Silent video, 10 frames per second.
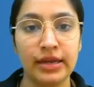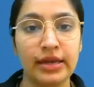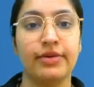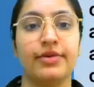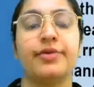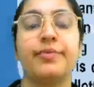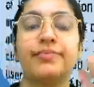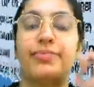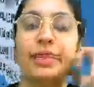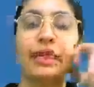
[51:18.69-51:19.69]
here.
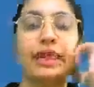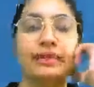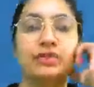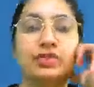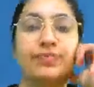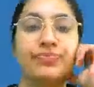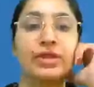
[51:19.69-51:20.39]
Next.